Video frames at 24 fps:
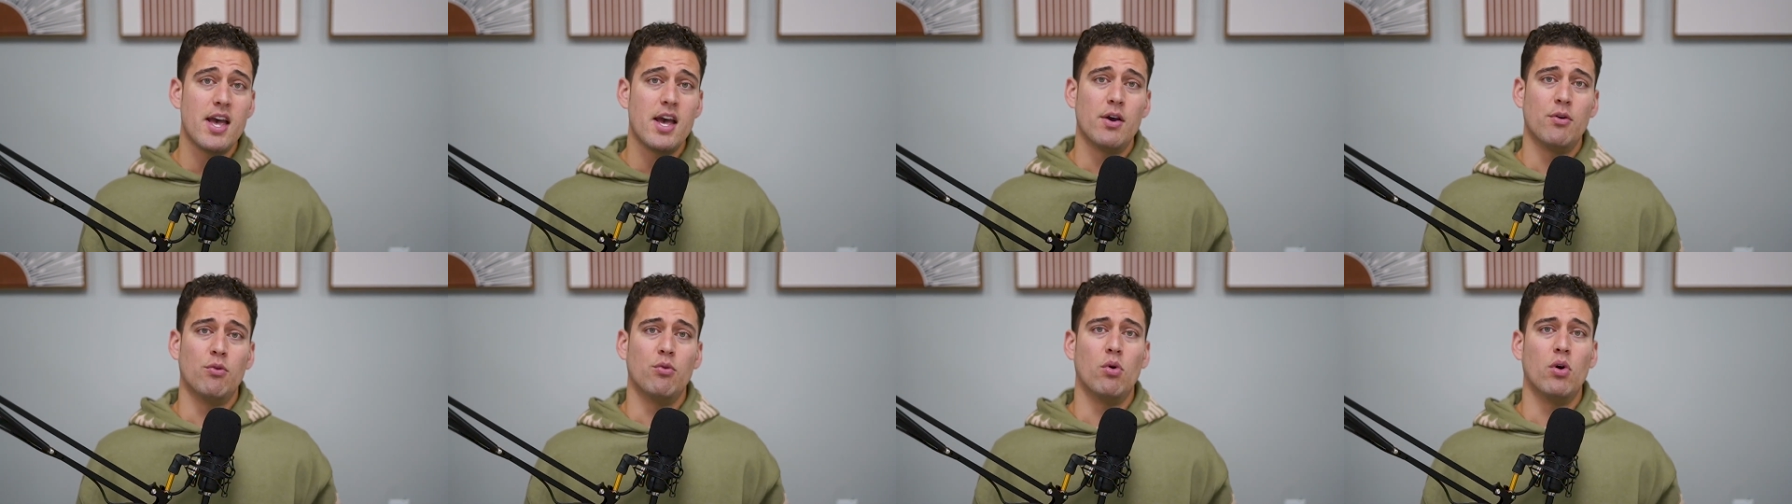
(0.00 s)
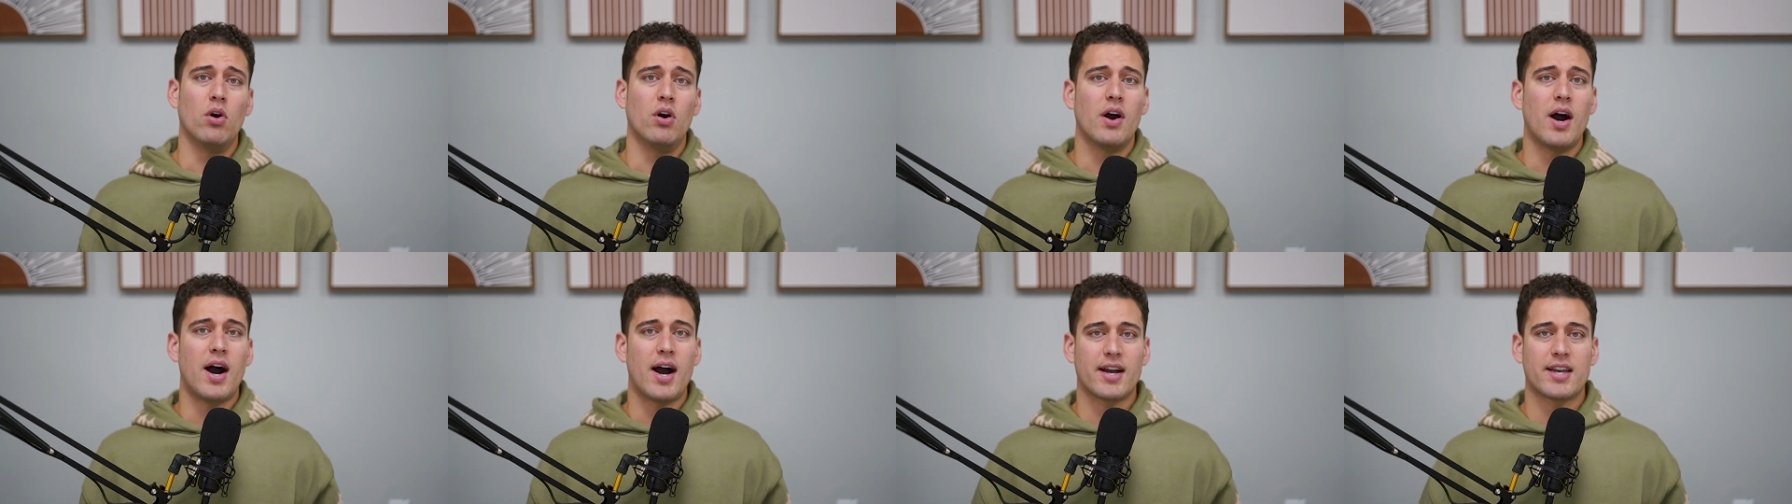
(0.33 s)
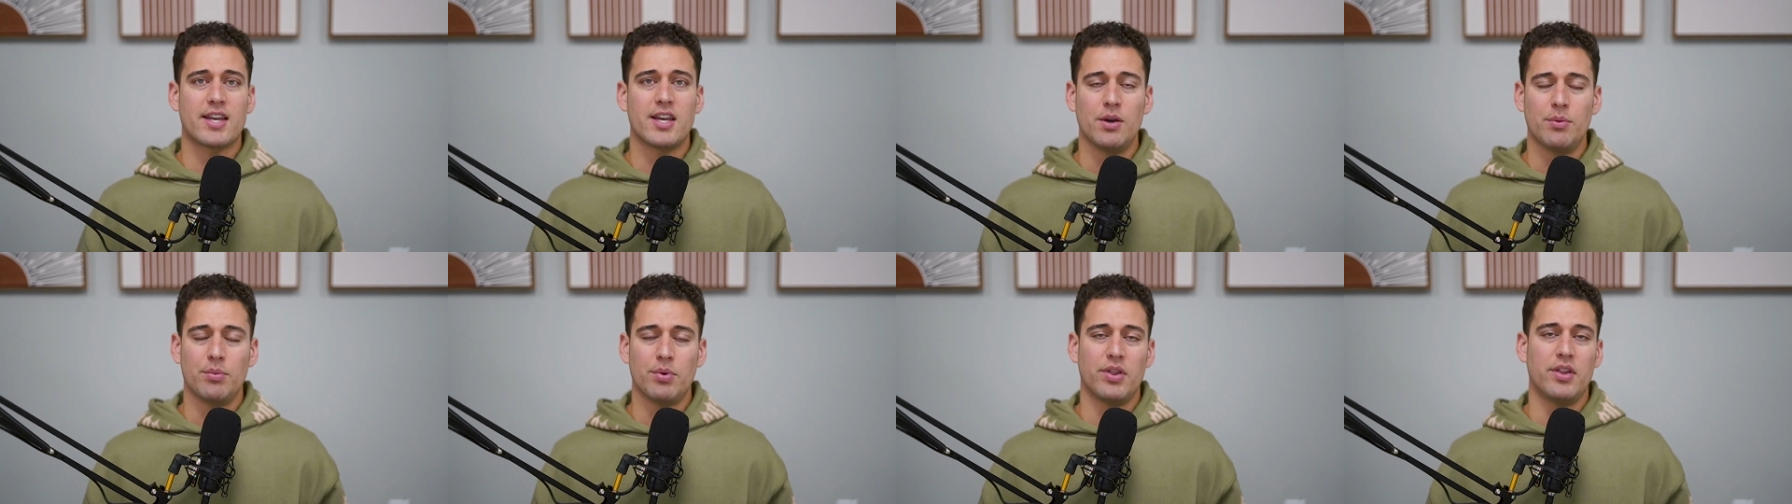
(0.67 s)
We'll lock
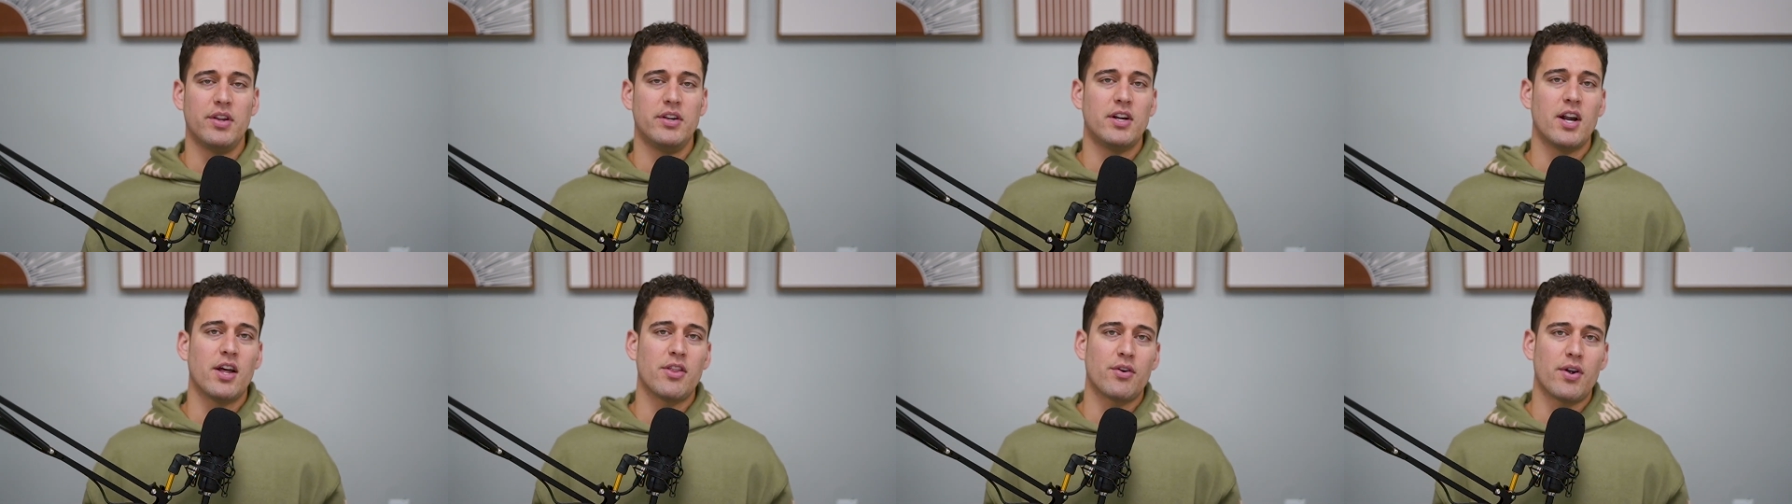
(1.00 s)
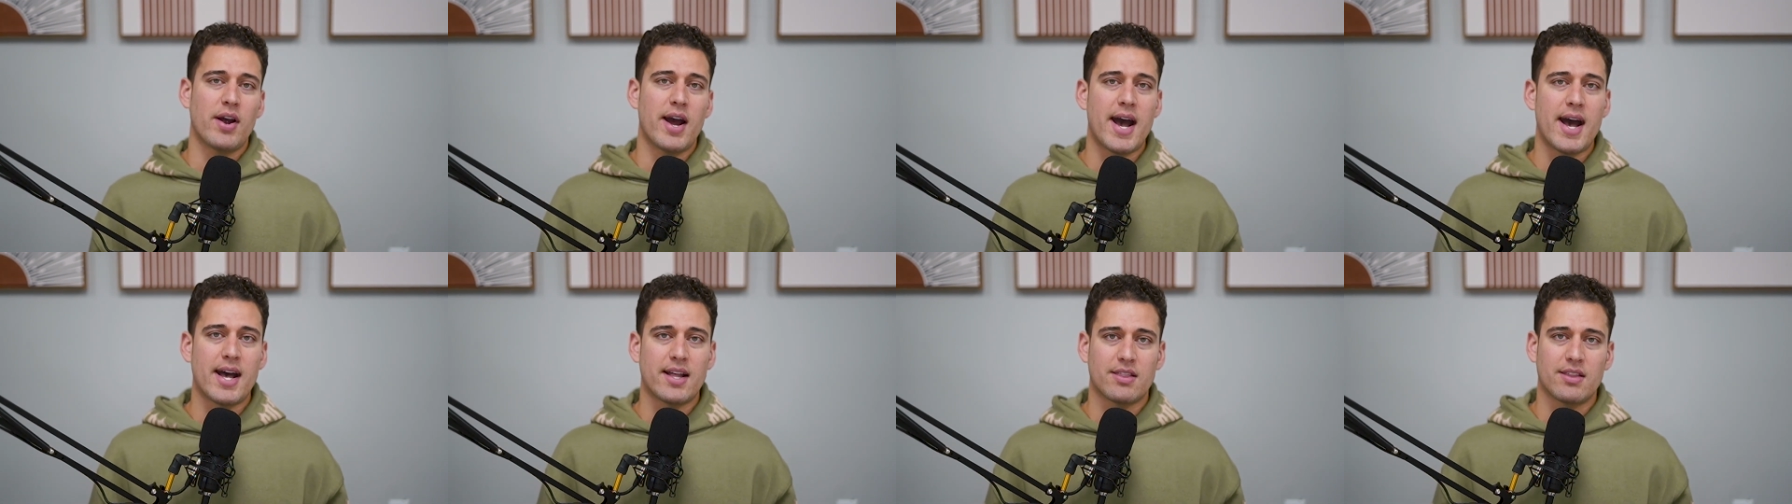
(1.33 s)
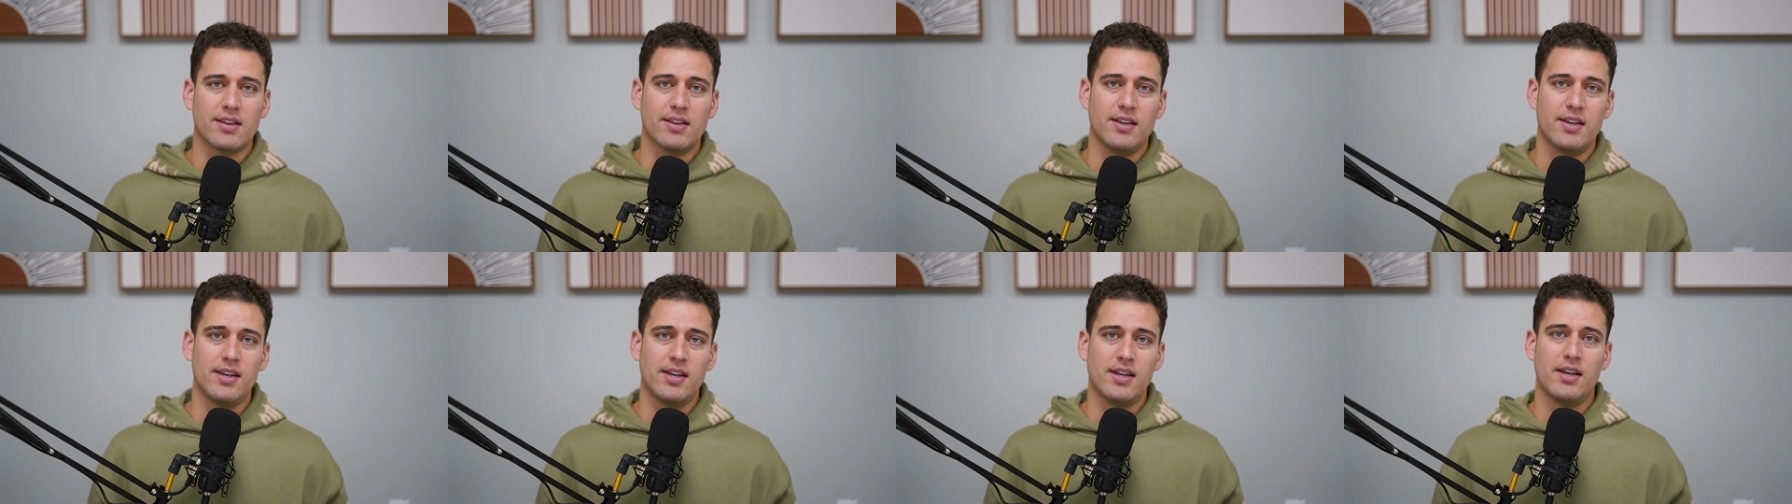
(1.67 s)
in with another
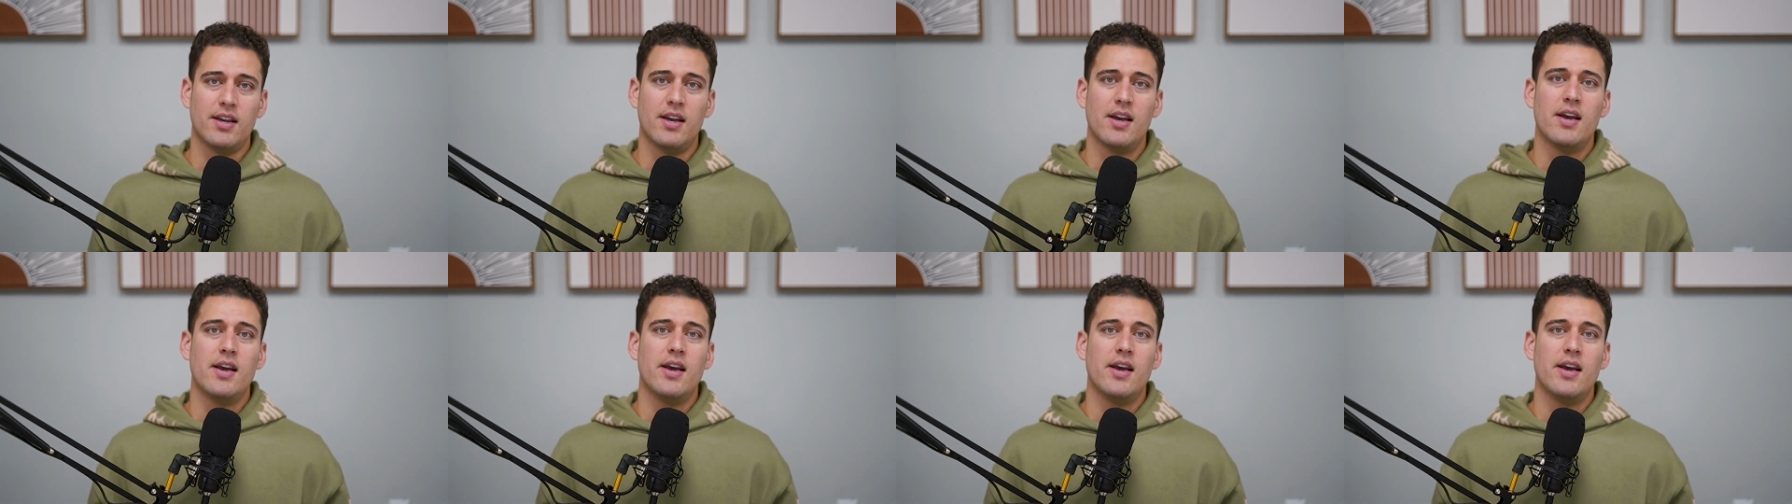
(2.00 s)
athlete